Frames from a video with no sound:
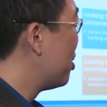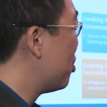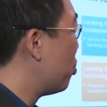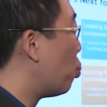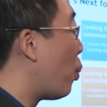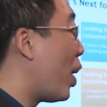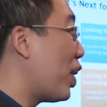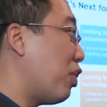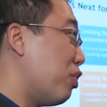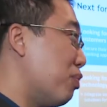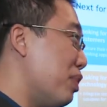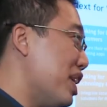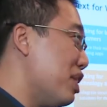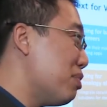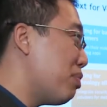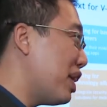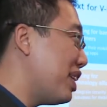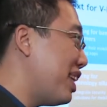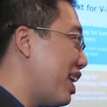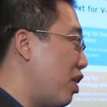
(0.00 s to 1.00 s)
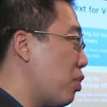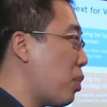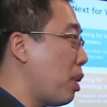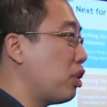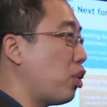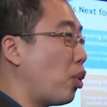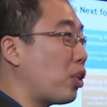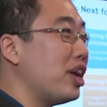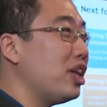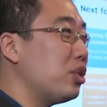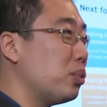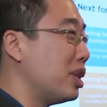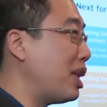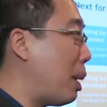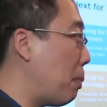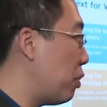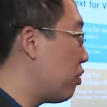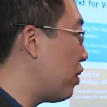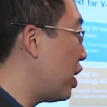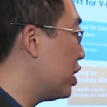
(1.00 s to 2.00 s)
one already right now. We are talking to a
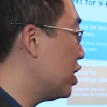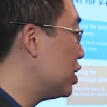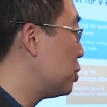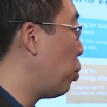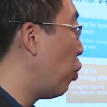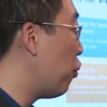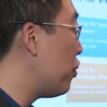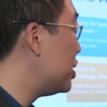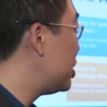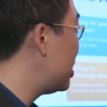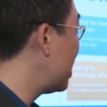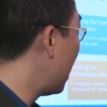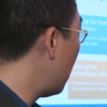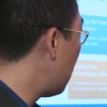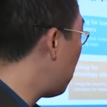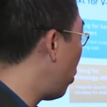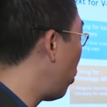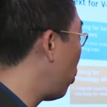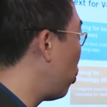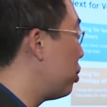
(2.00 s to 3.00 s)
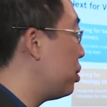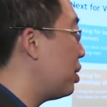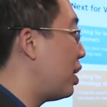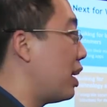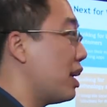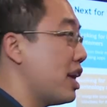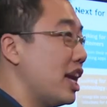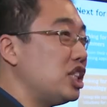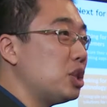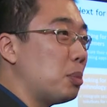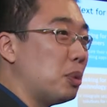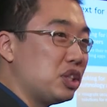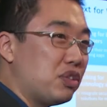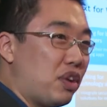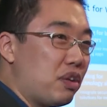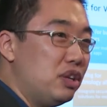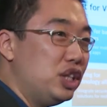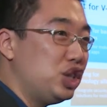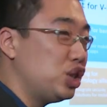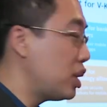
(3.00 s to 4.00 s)
number of others, both in Singapore, uh, Asia
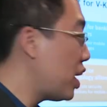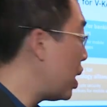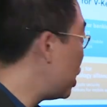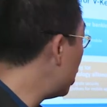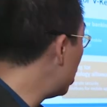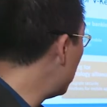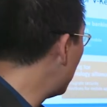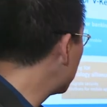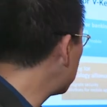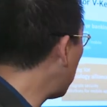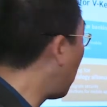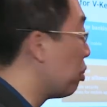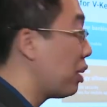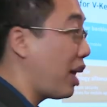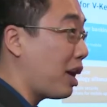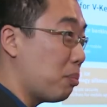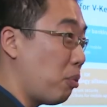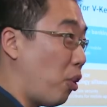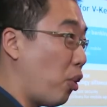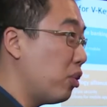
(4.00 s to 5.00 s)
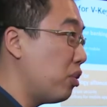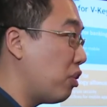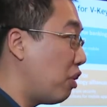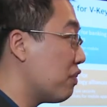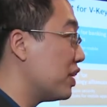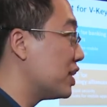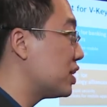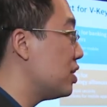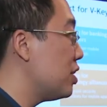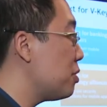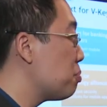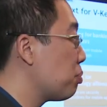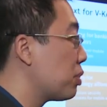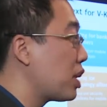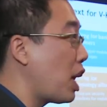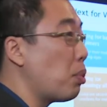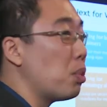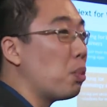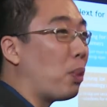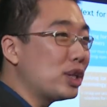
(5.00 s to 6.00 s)
Pacific region, and the US, where we like more, obviously.
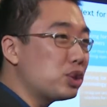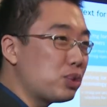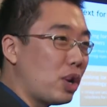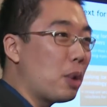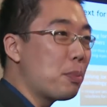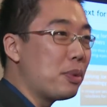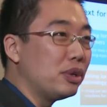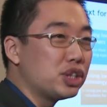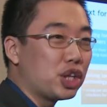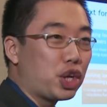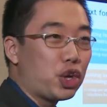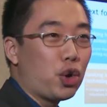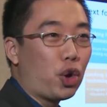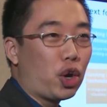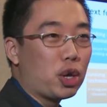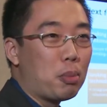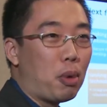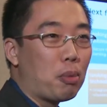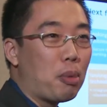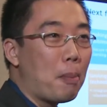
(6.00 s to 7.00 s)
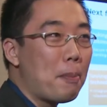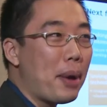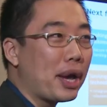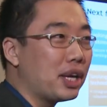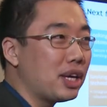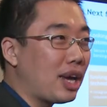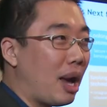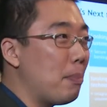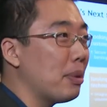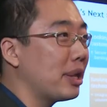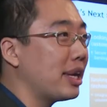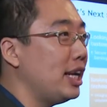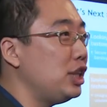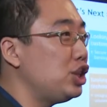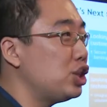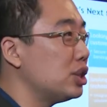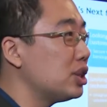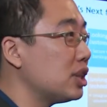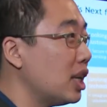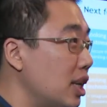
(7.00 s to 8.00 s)
And we want to help you secure your mobile banking
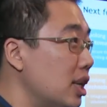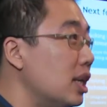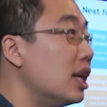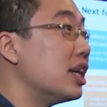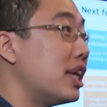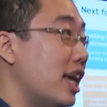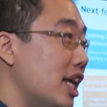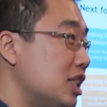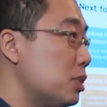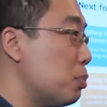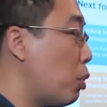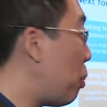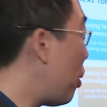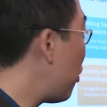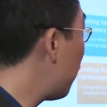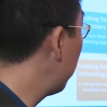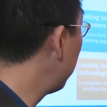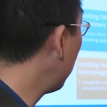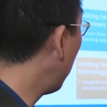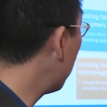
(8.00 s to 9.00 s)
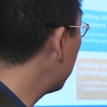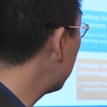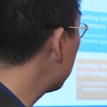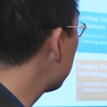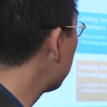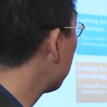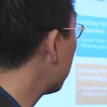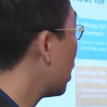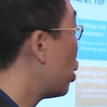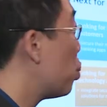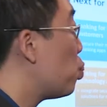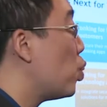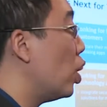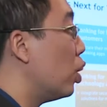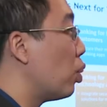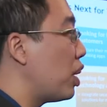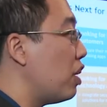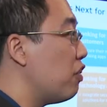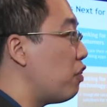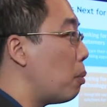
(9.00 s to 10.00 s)
applications against mobile fraud. We're
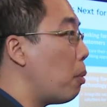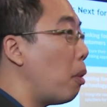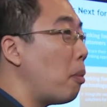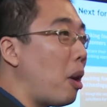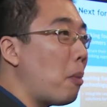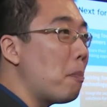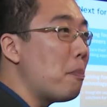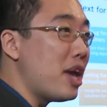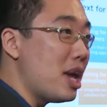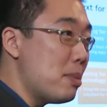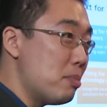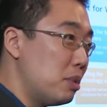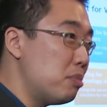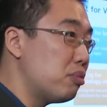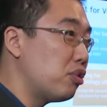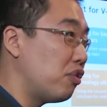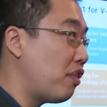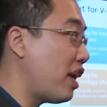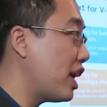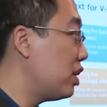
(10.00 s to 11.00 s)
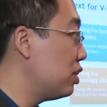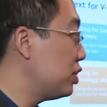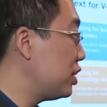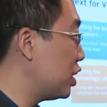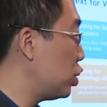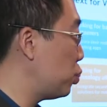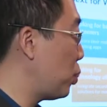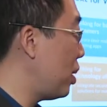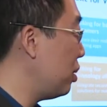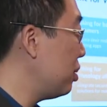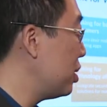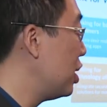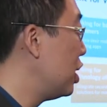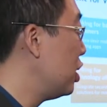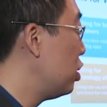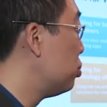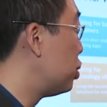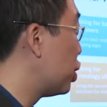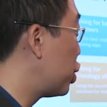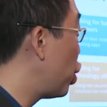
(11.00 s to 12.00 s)
looking for mobile payment providers as well
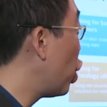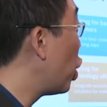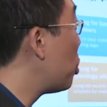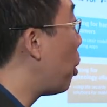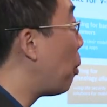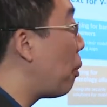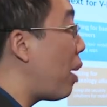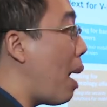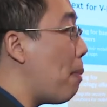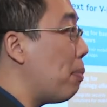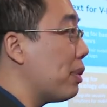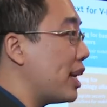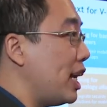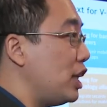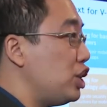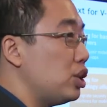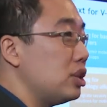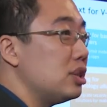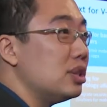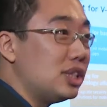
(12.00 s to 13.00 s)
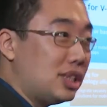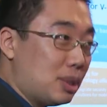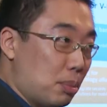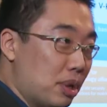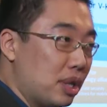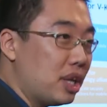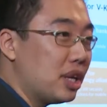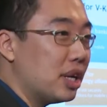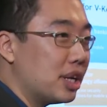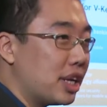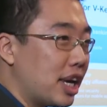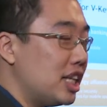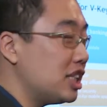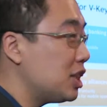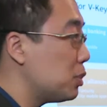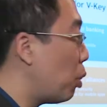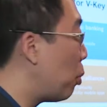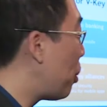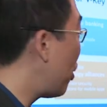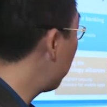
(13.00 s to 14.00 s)
to secure your mobile application, similarly
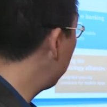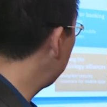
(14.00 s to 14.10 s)
against mobile